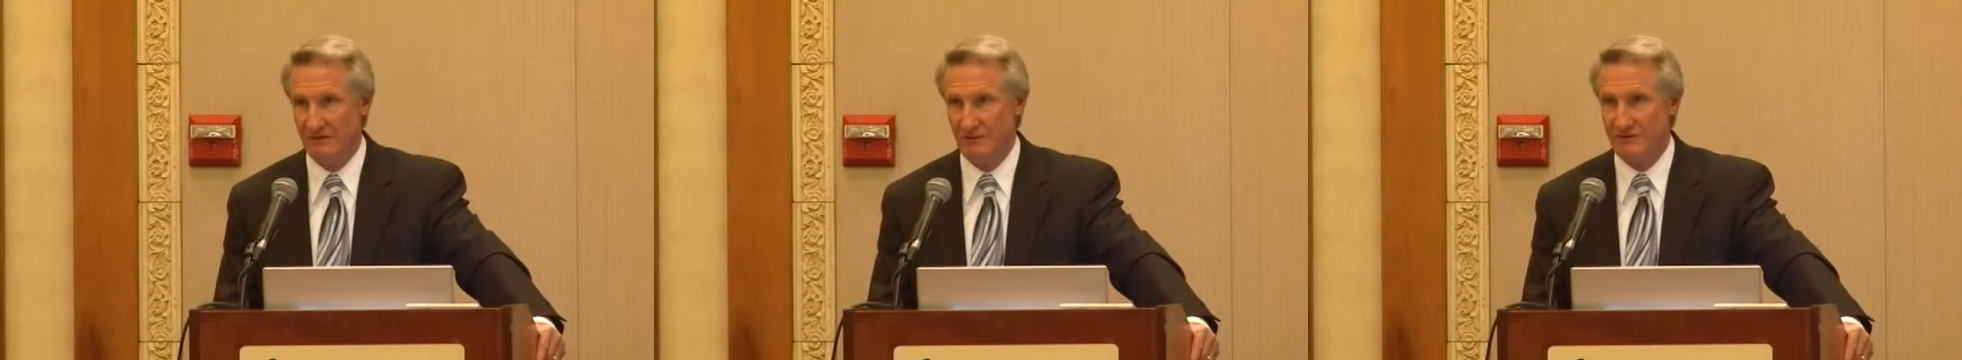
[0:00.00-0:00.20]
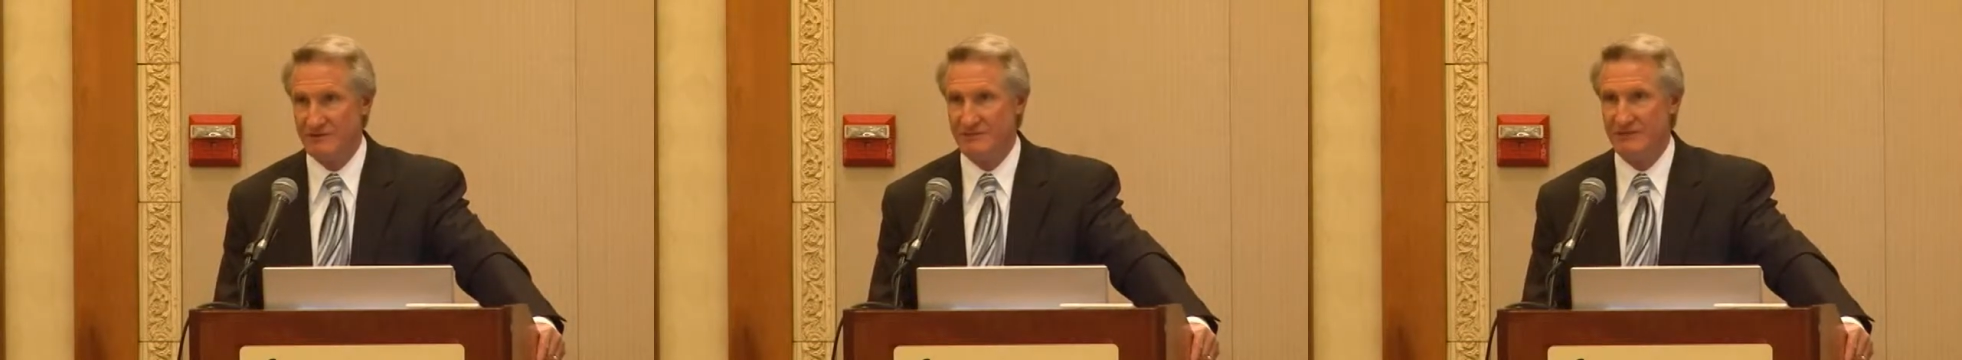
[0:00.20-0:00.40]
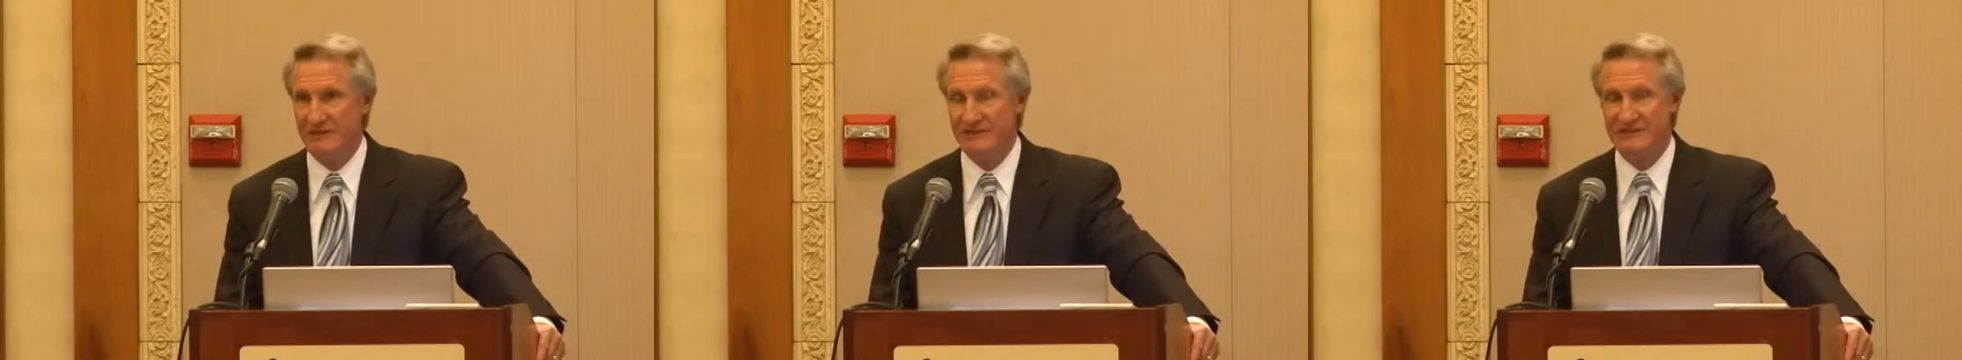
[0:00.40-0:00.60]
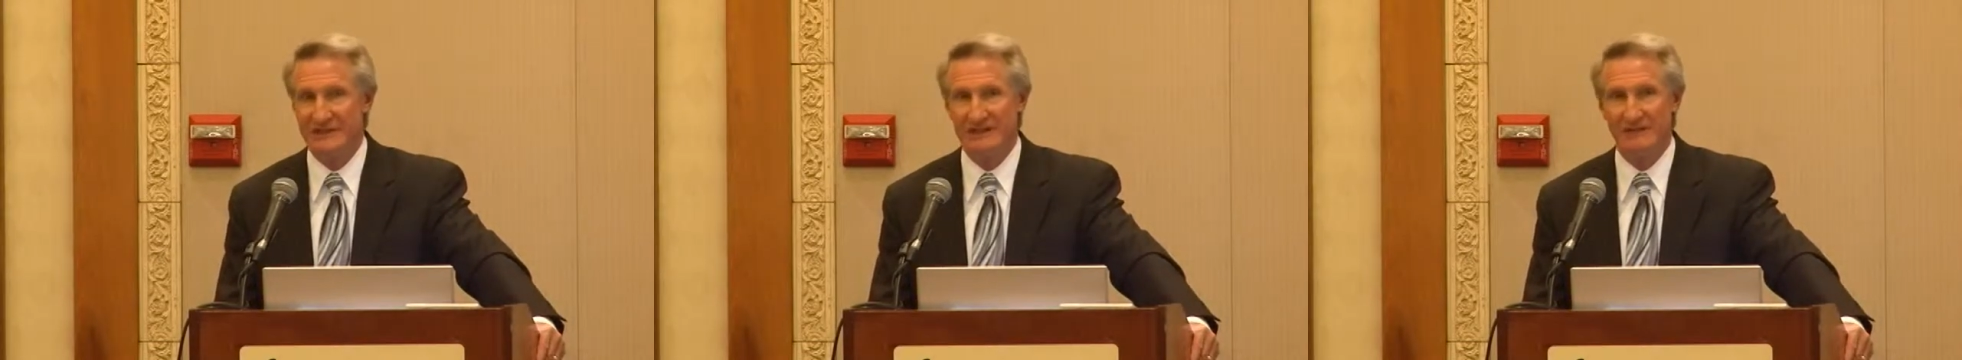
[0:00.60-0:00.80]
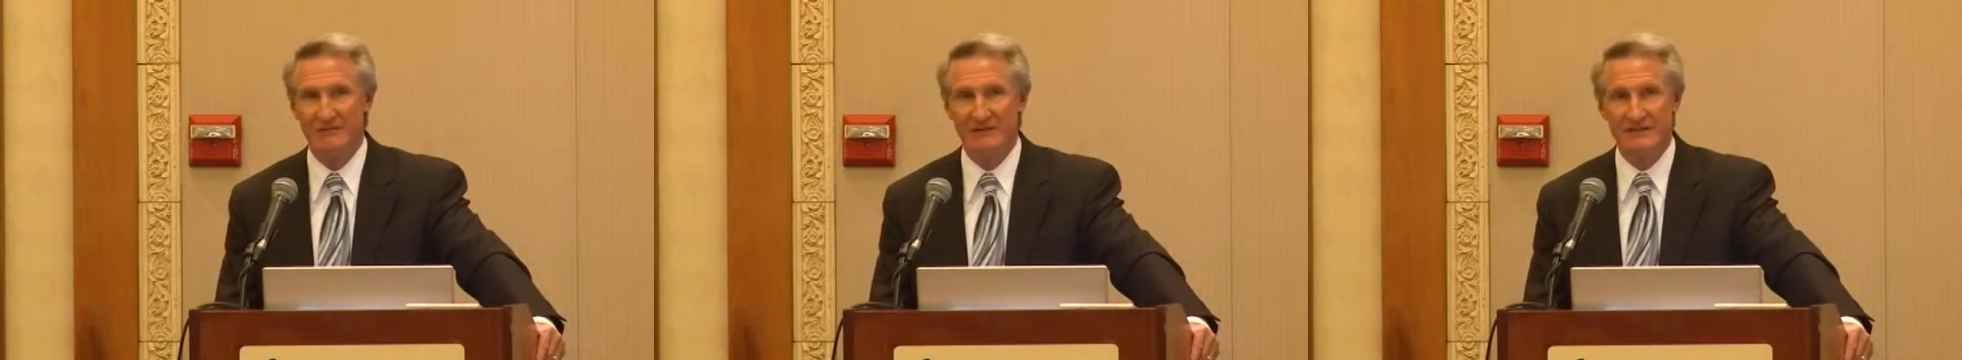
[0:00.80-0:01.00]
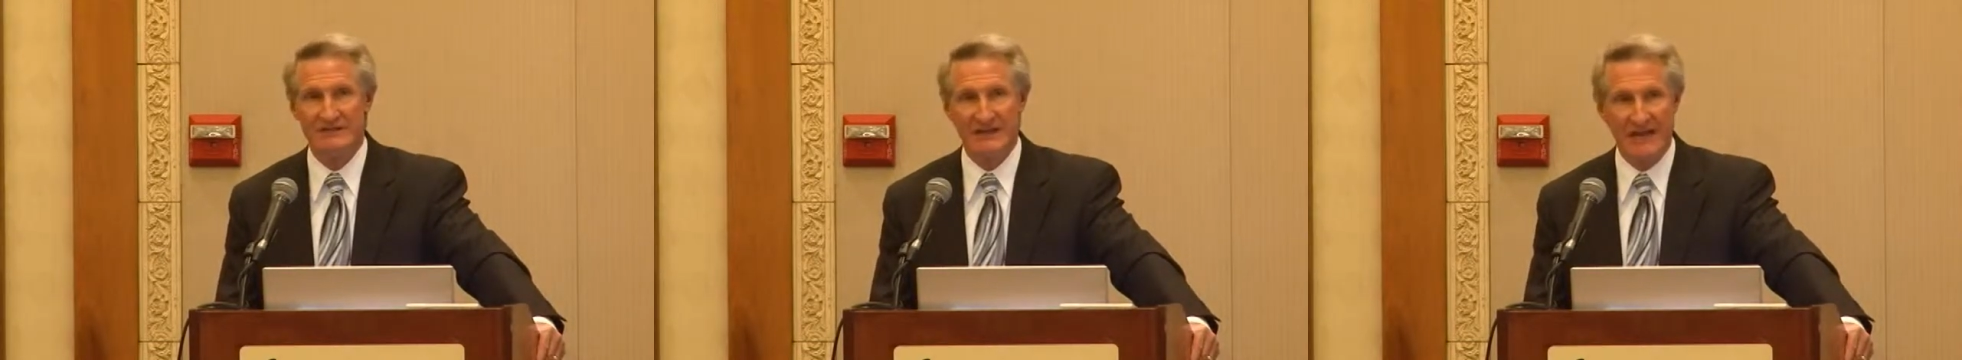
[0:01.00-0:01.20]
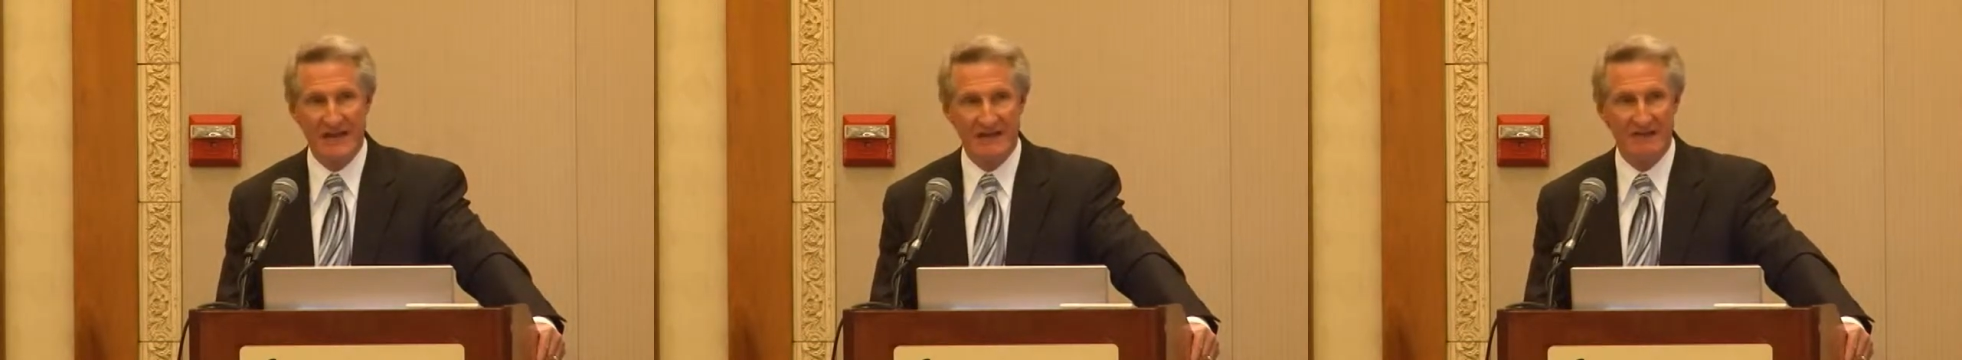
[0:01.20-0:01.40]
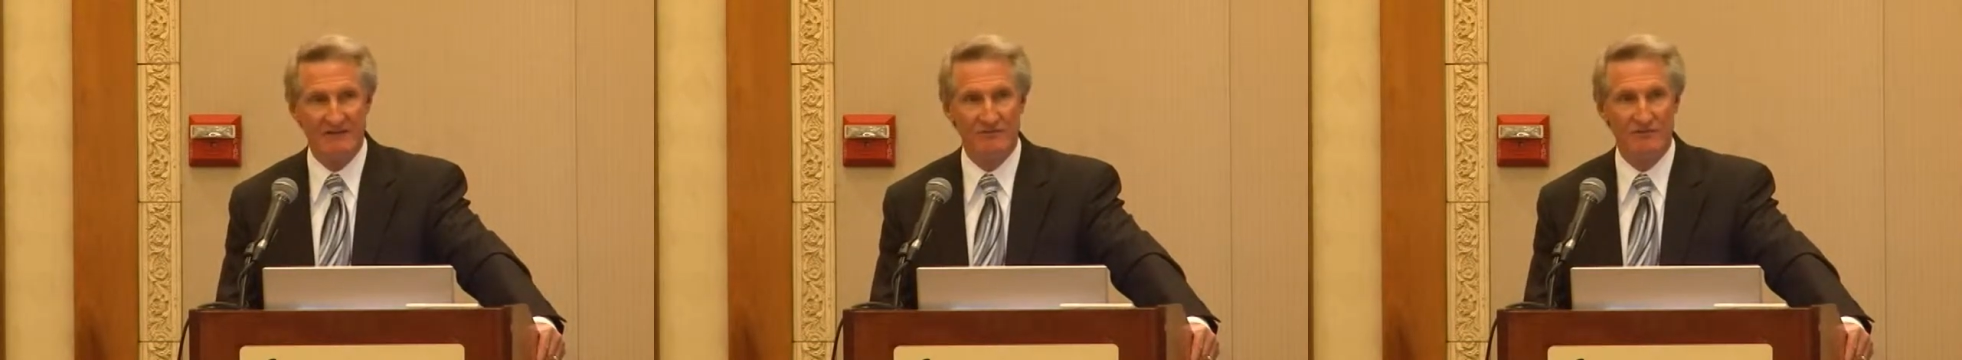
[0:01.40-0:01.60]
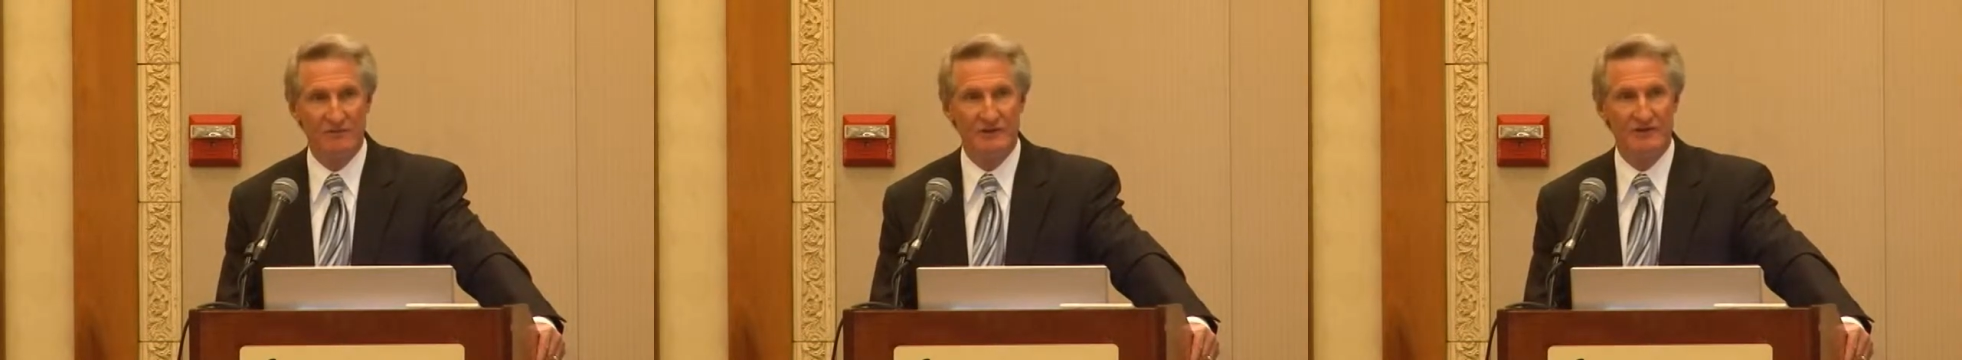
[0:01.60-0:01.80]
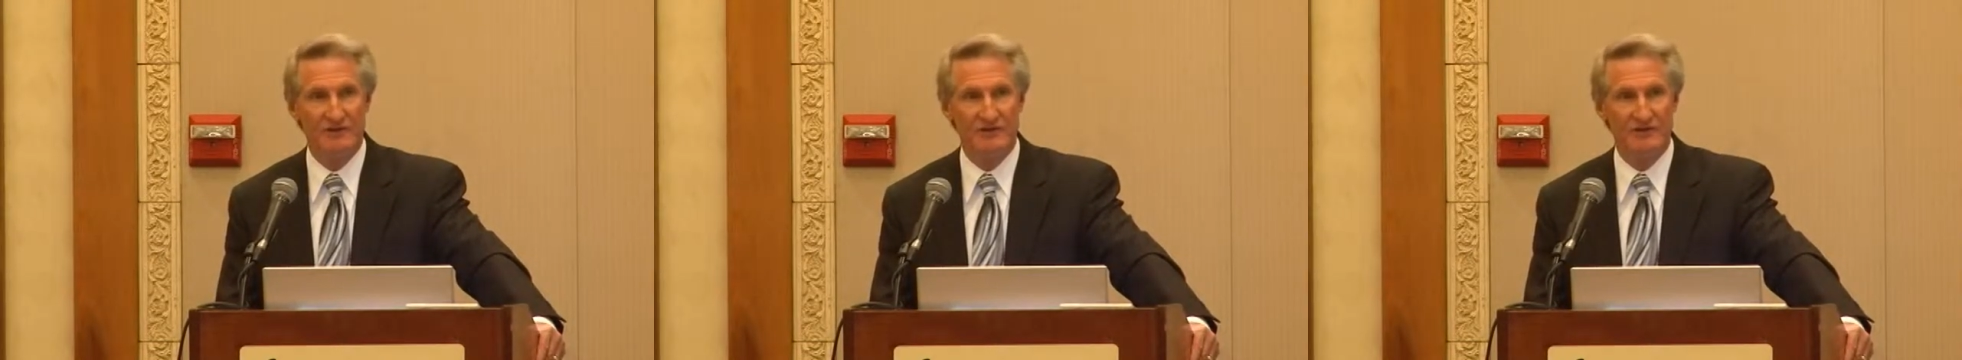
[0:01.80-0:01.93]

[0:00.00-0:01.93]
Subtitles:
which means they can be taken when